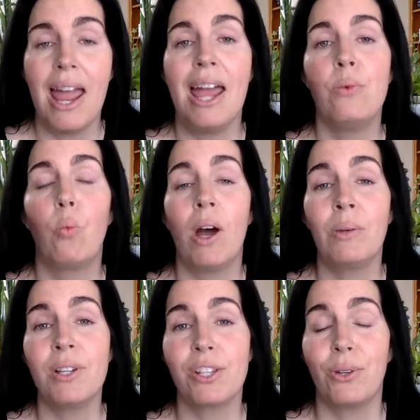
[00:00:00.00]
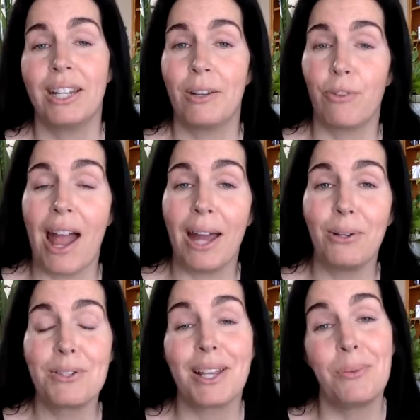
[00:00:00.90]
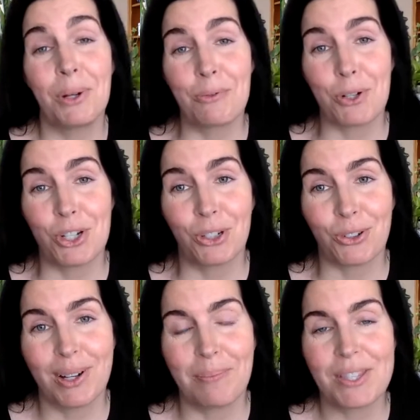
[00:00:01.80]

and one was created for adults and one for children.